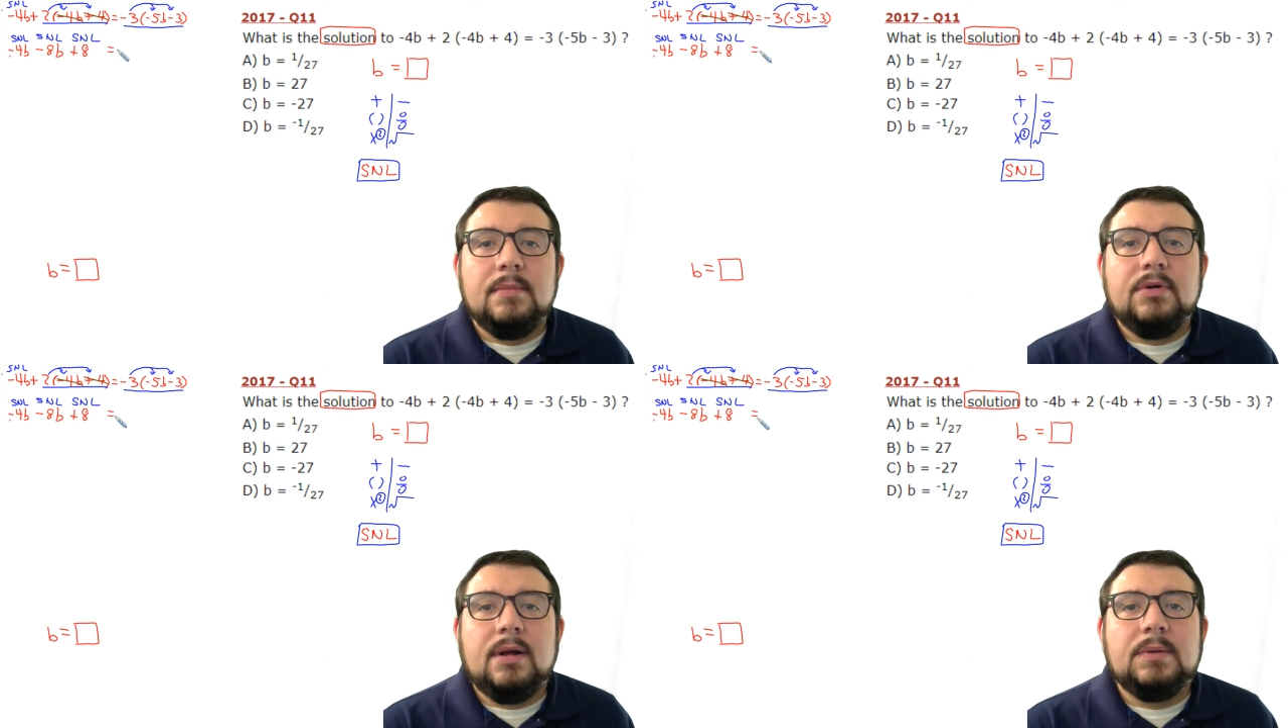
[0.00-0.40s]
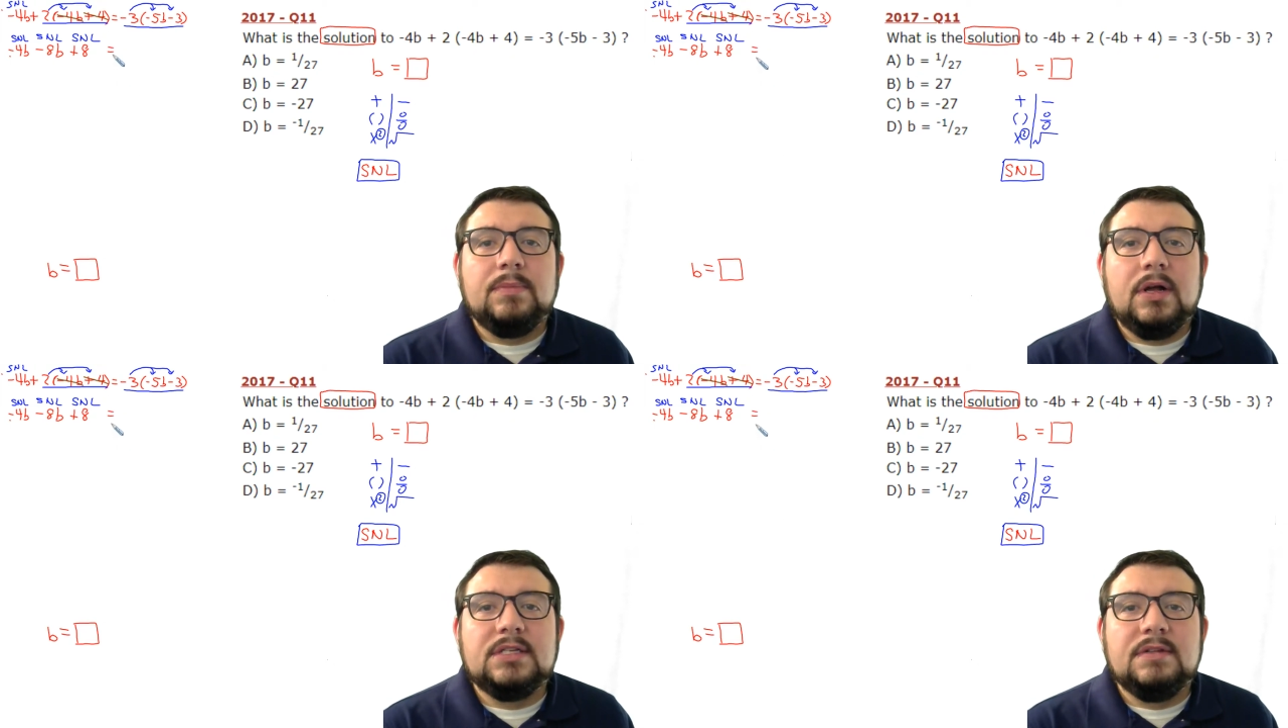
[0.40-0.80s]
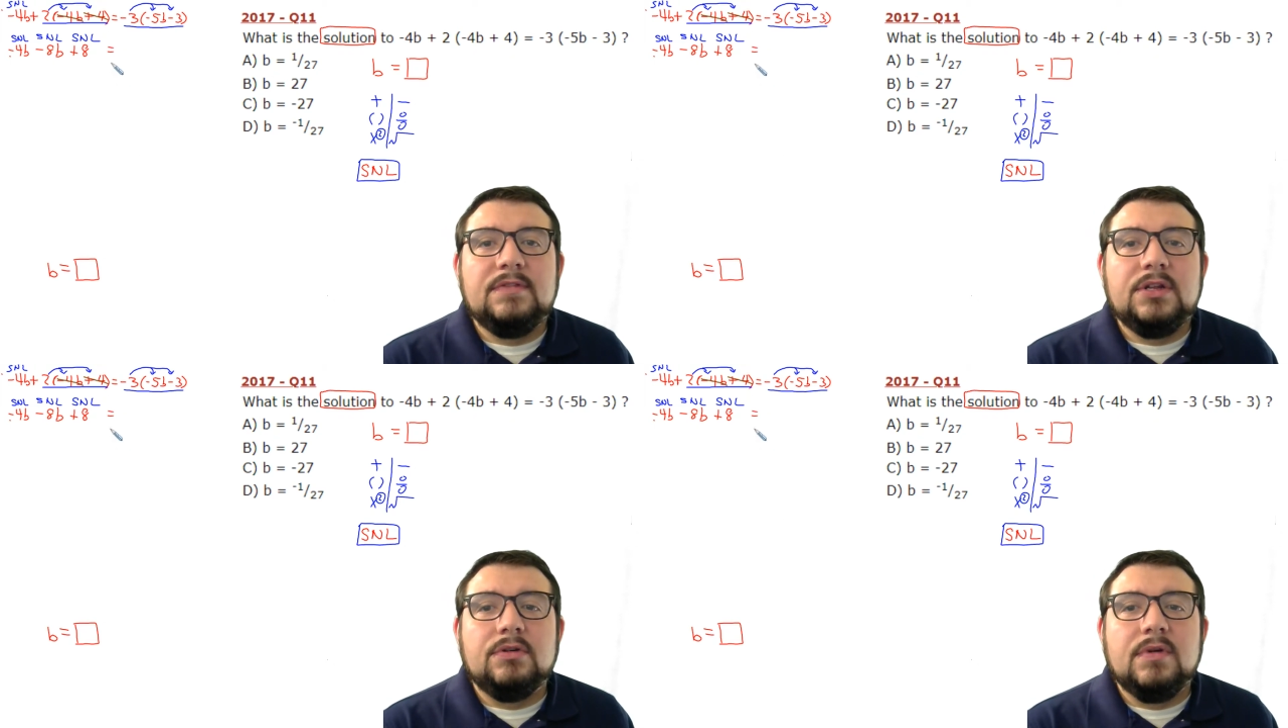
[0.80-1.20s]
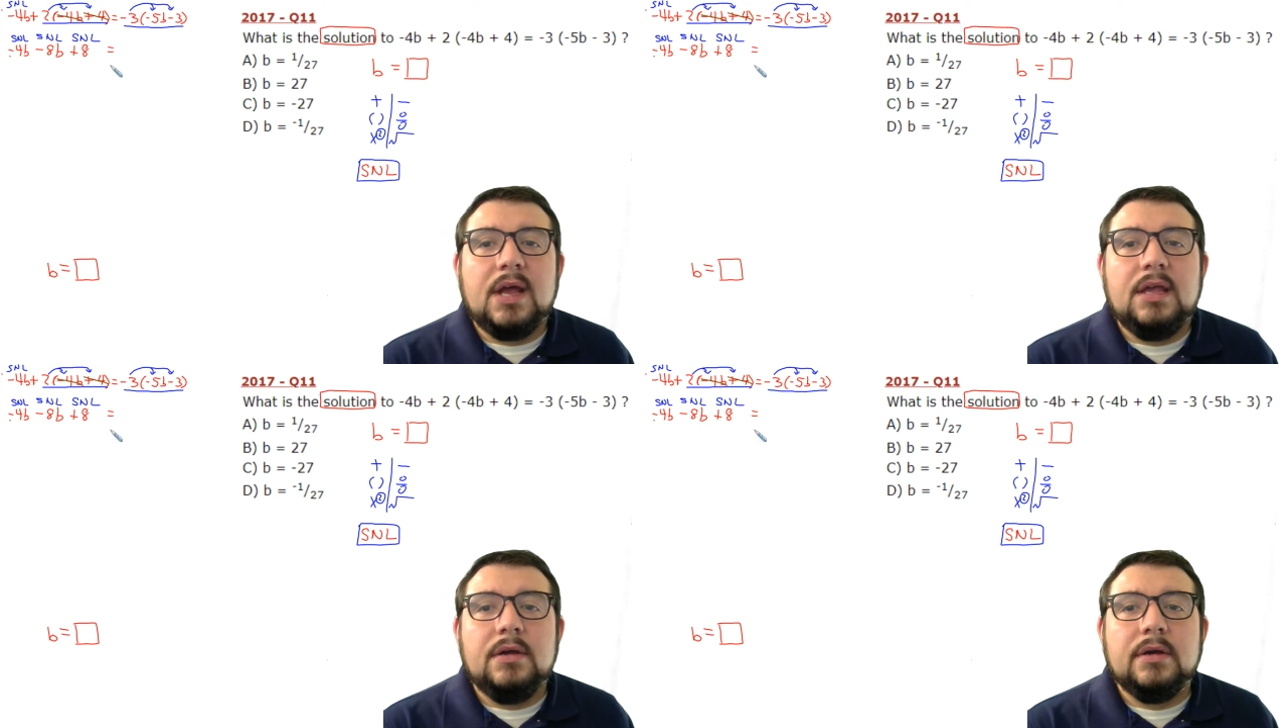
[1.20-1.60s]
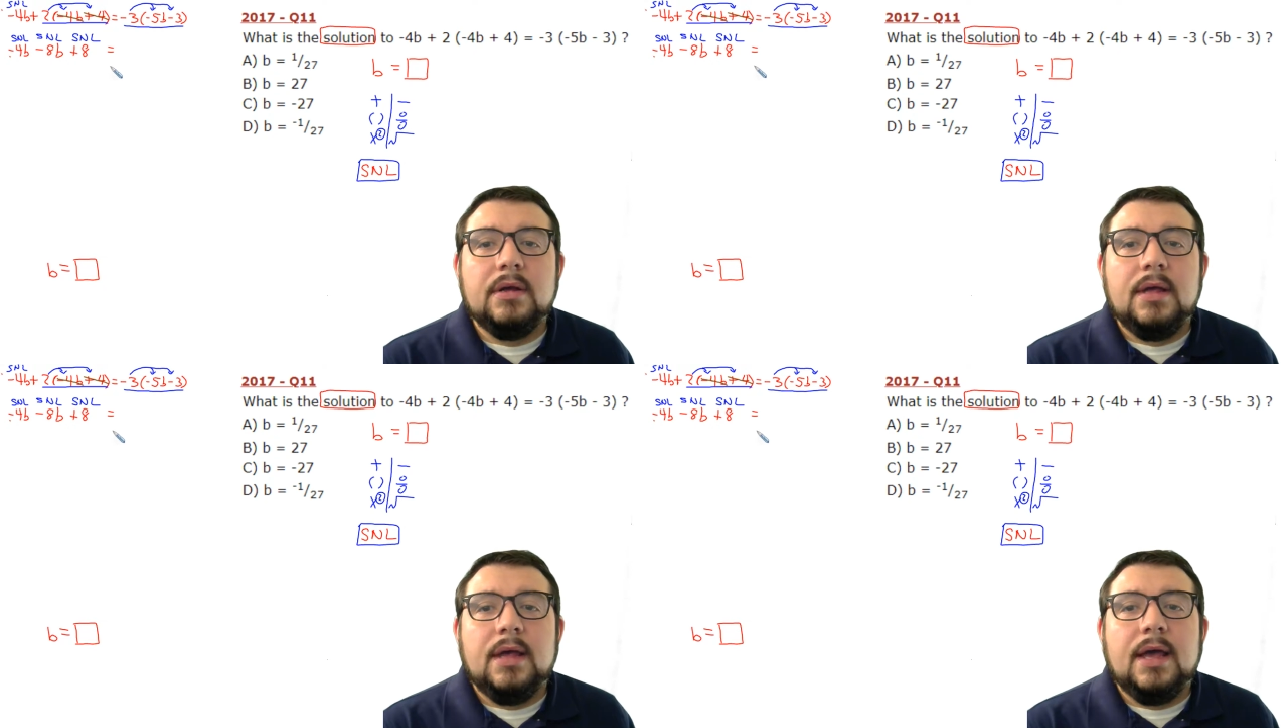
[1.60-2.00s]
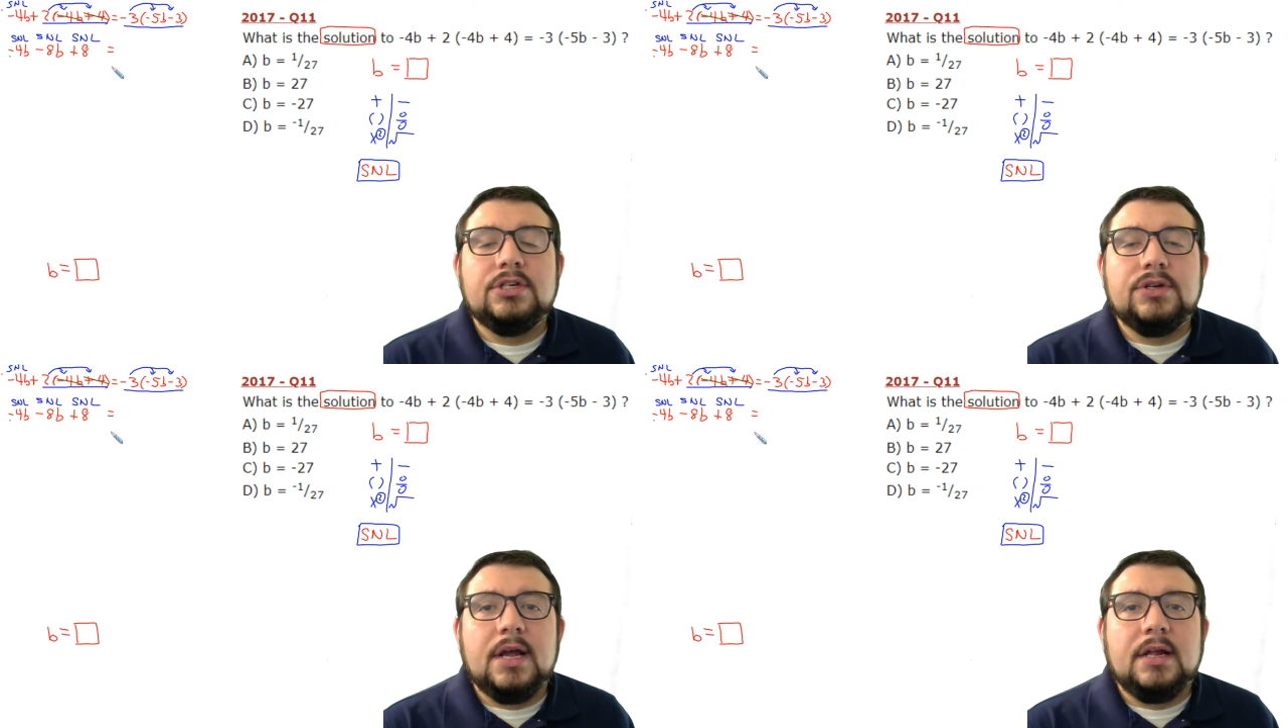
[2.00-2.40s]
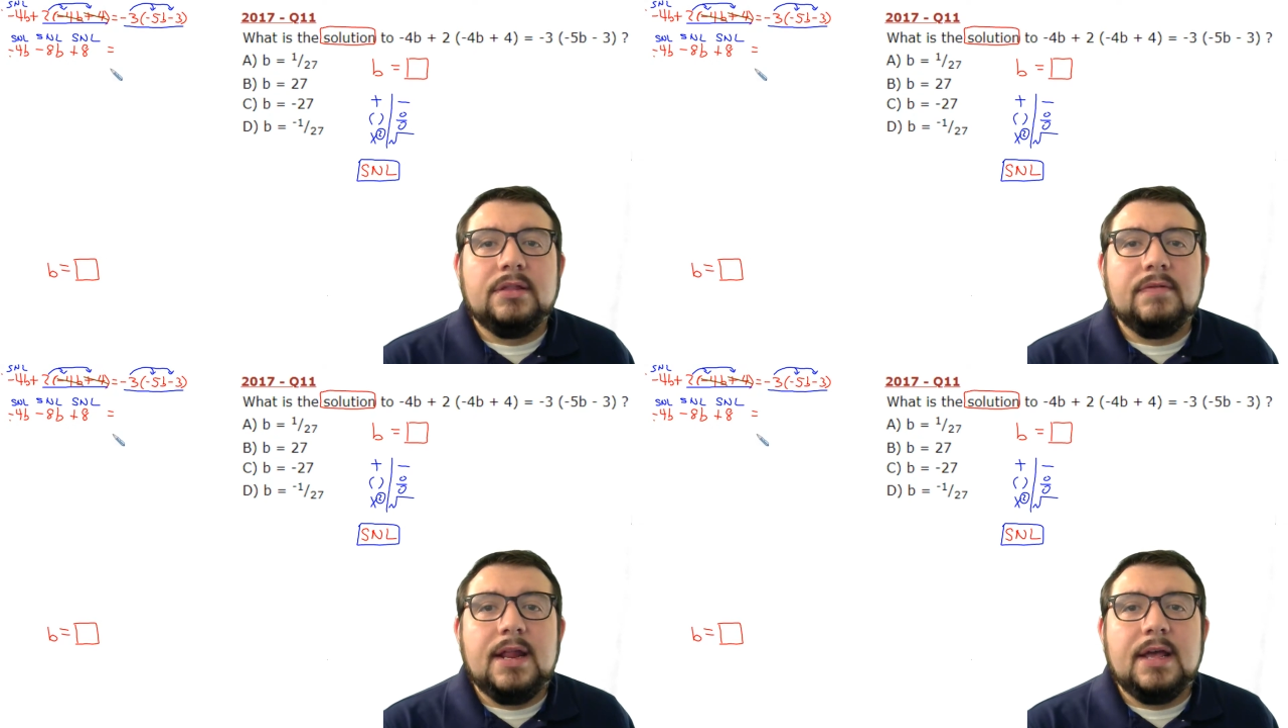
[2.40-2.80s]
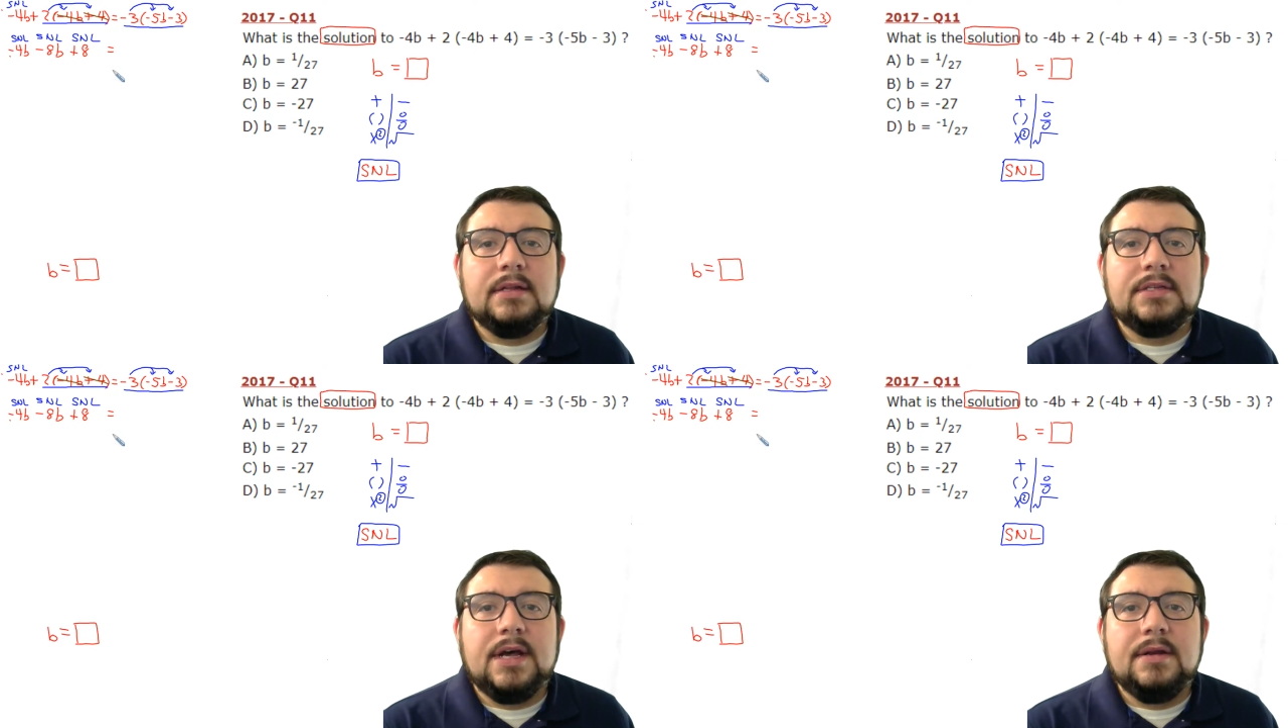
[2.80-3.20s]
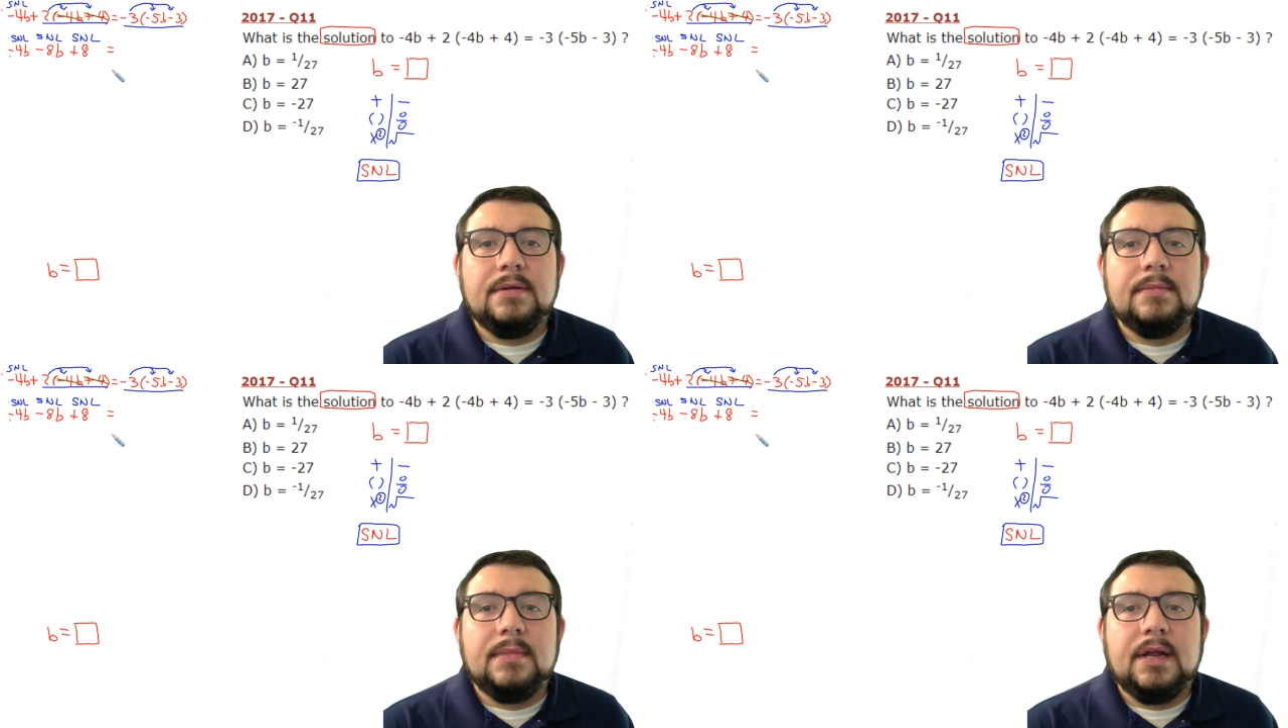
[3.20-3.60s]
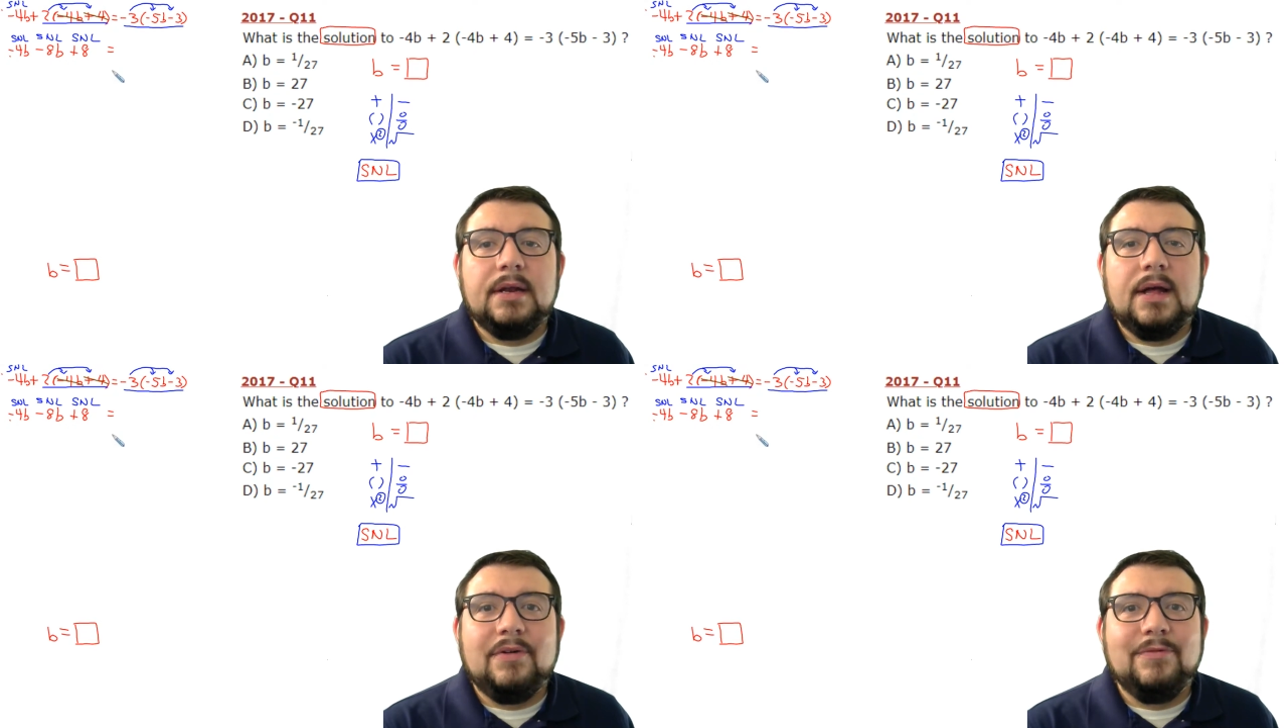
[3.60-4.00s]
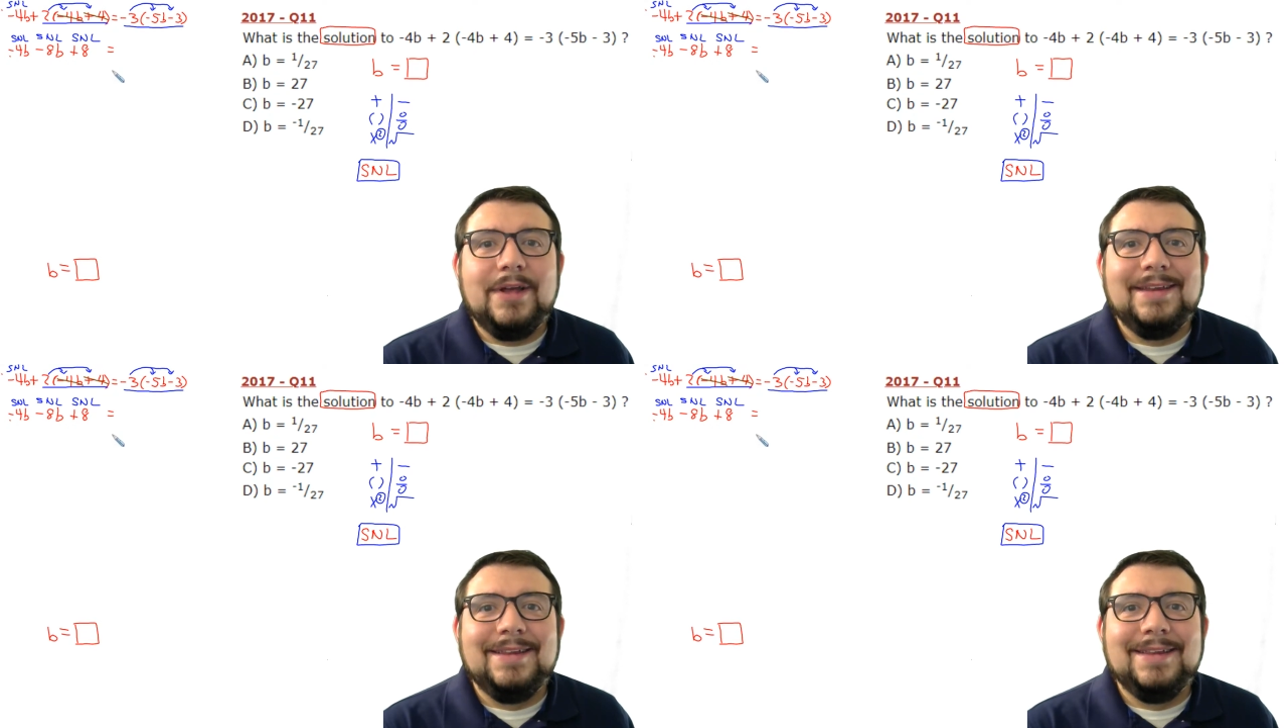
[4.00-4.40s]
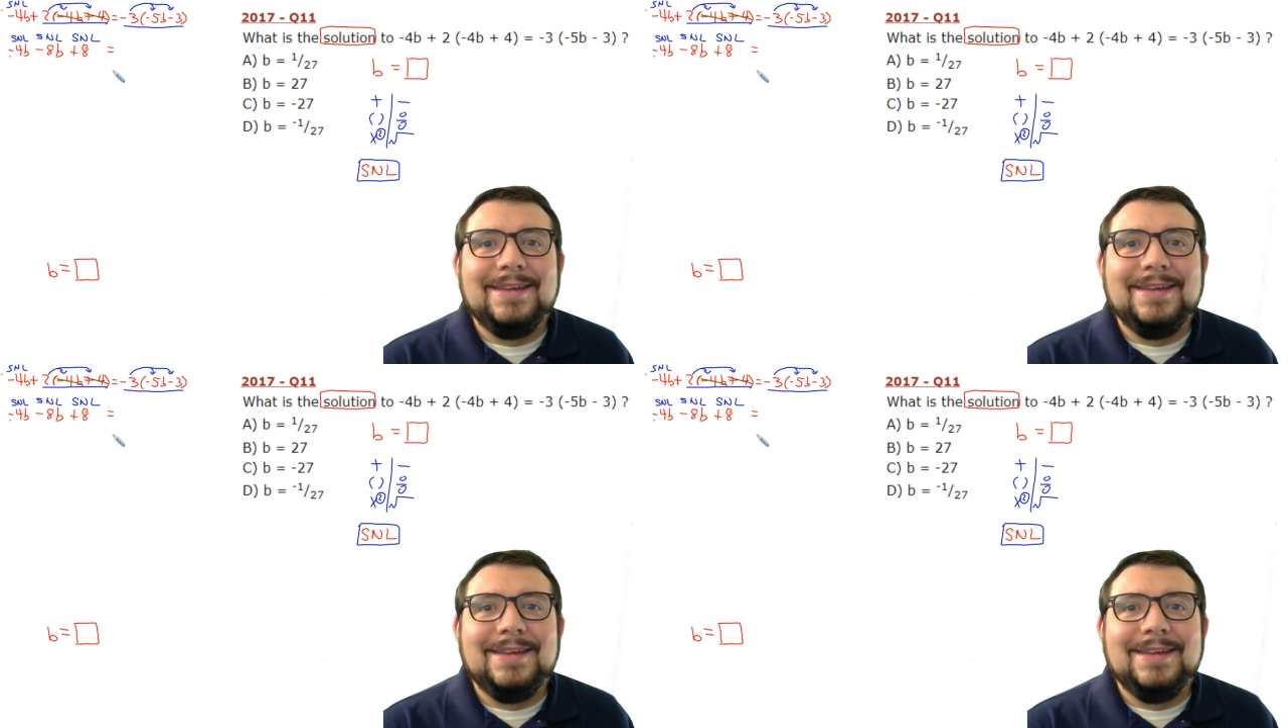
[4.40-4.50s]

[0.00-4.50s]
probably pause the video right here and try it on the right hand side, and I'll wait.